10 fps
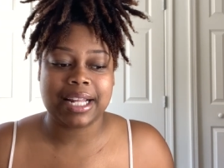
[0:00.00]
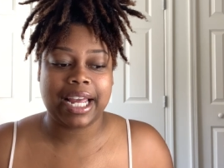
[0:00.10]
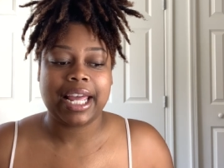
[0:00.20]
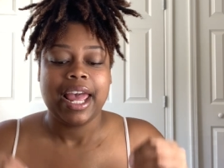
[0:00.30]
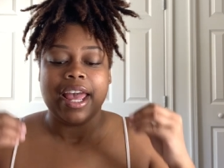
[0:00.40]

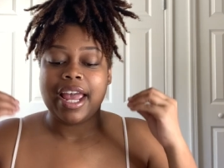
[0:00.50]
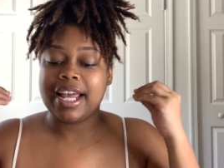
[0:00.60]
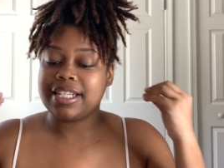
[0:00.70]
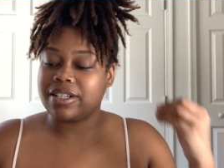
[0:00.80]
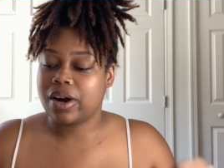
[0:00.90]
Like,
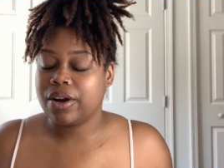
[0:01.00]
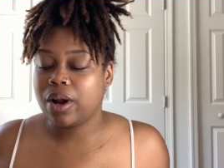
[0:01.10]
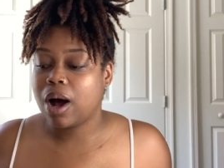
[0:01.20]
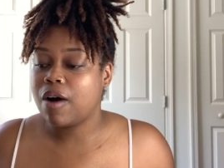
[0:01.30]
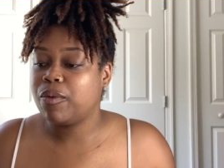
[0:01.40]
it started
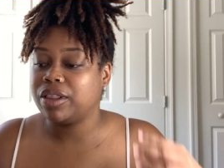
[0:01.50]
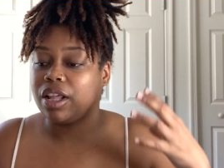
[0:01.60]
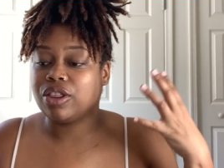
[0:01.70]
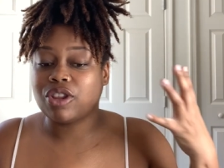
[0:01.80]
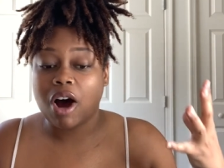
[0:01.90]
off with
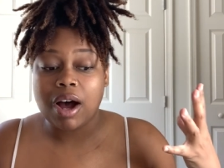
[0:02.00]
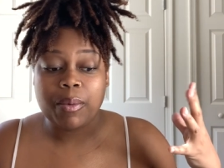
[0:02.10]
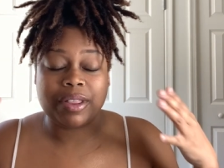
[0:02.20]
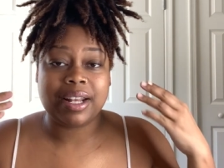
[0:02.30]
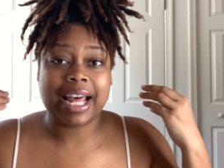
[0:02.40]
a thought,
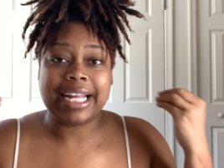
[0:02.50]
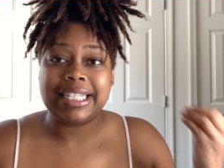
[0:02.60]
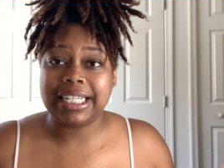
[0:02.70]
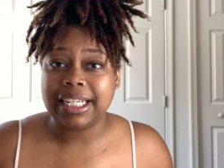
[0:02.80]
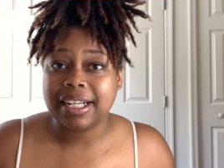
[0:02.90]
with an
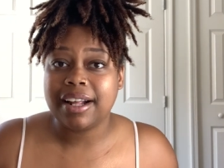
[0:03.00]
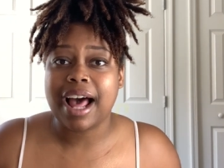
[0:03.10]
idea.